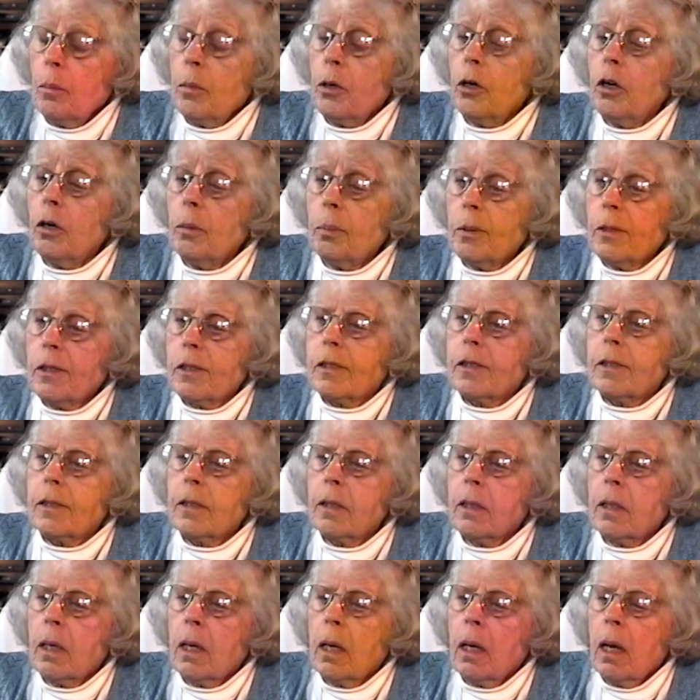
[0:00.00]
purpose
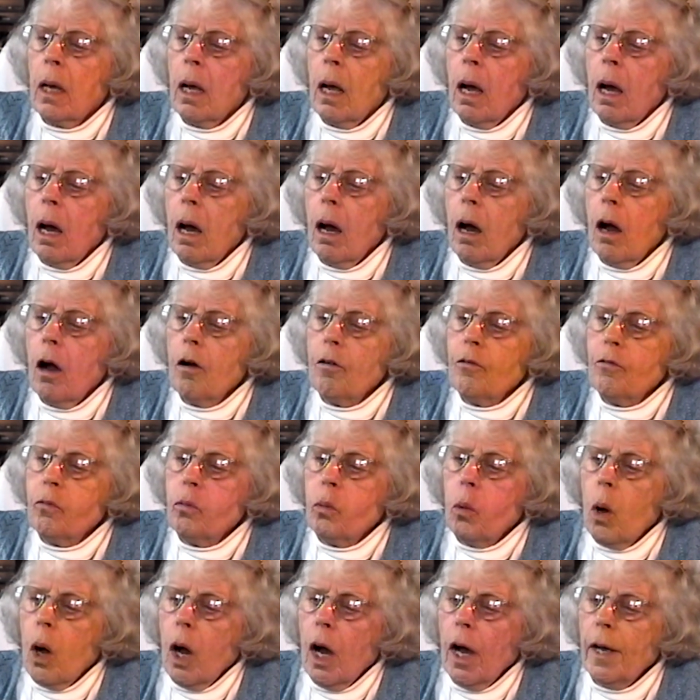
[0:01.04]
of
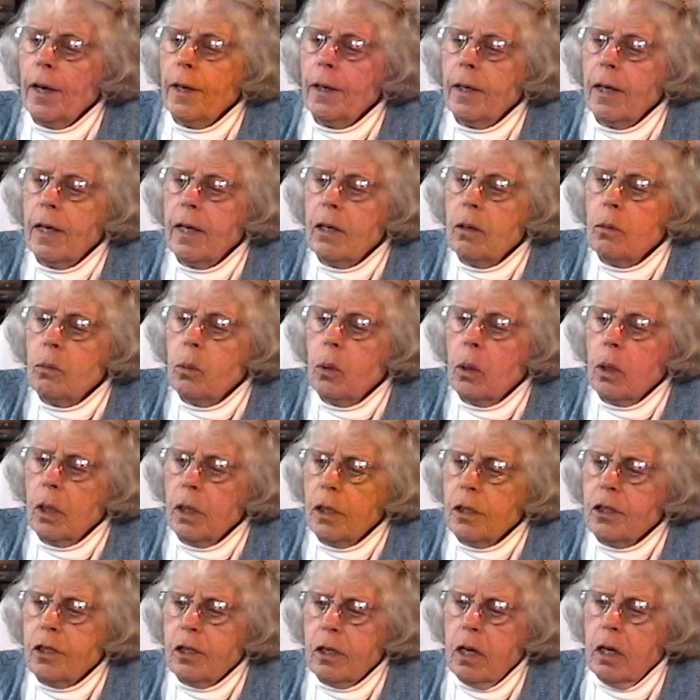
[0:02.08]
why he
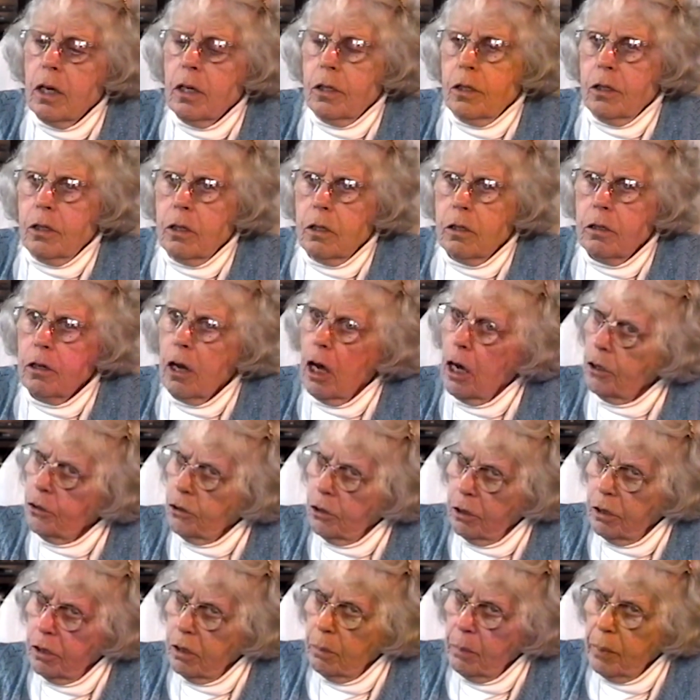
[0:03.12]
wants us not
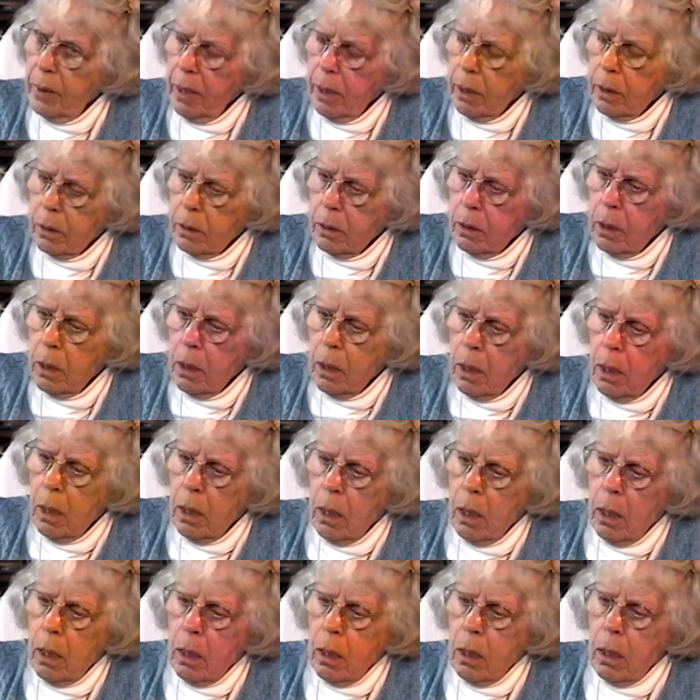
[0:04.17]
to depend
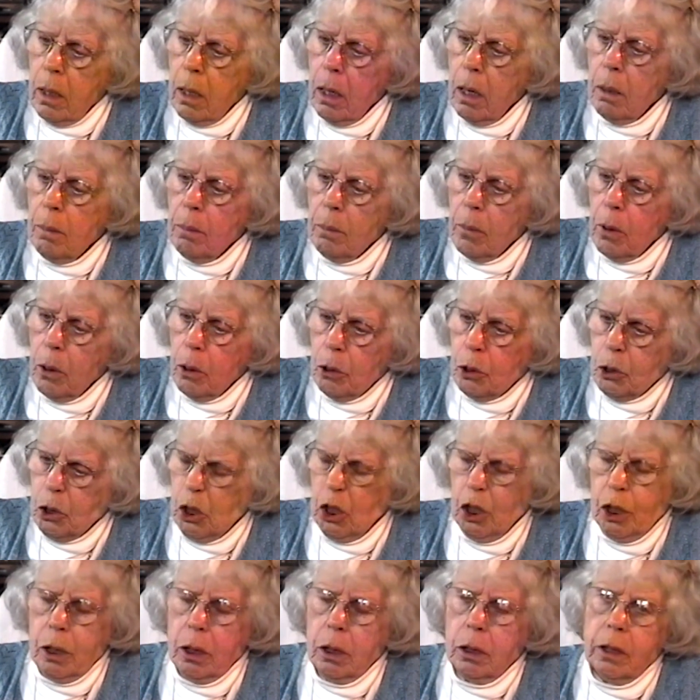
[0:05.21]

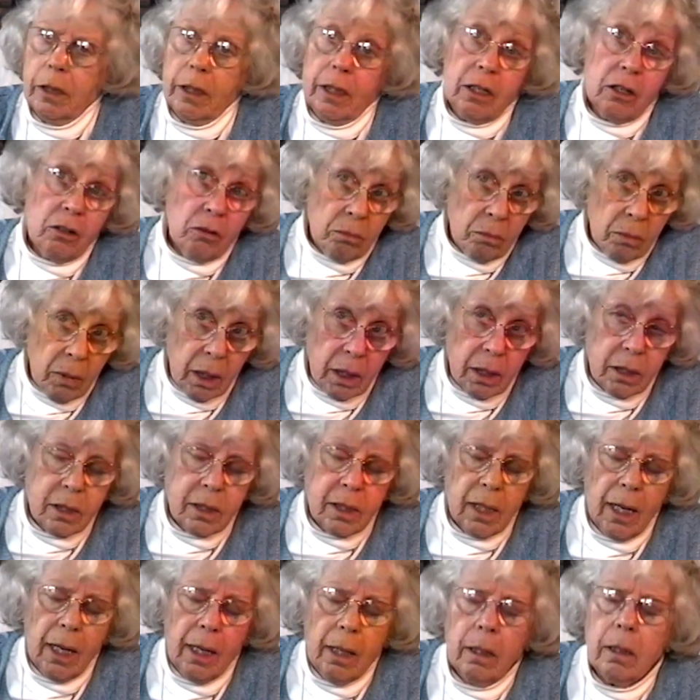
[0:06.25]
emotionally, you might
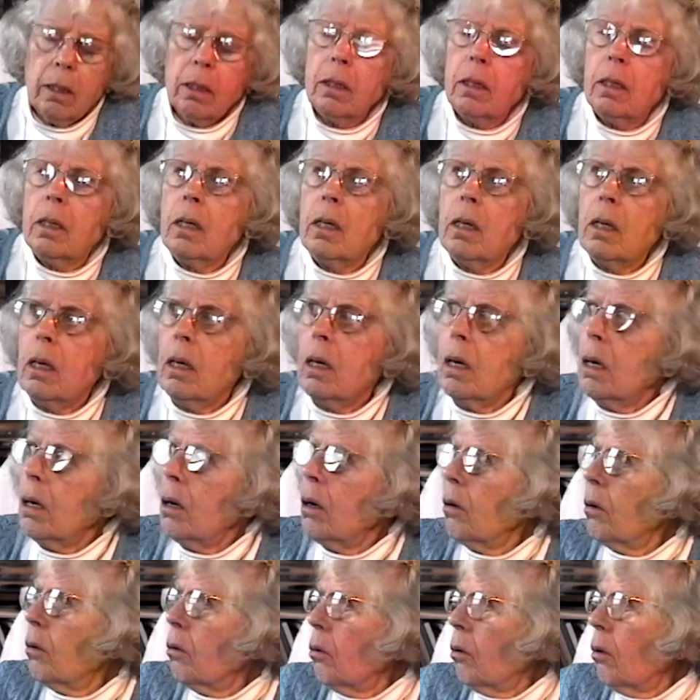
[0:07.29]
say,
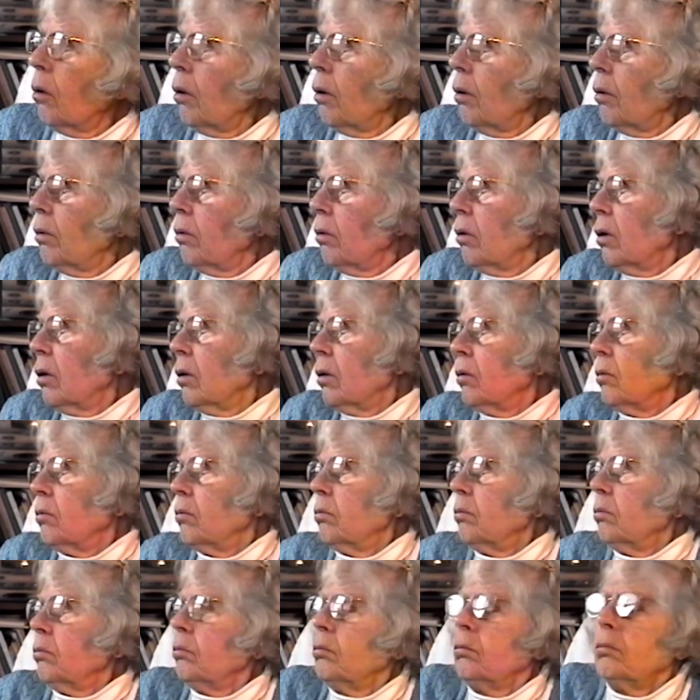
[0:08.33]

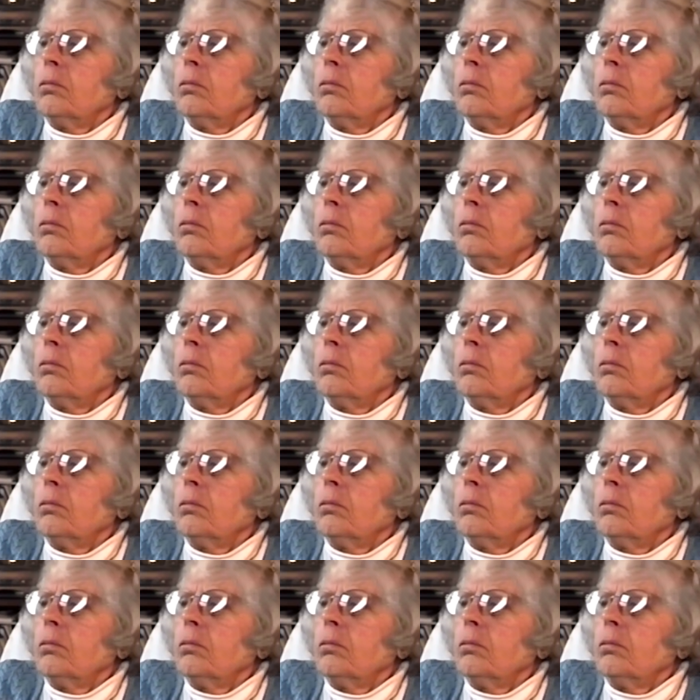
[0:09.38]
or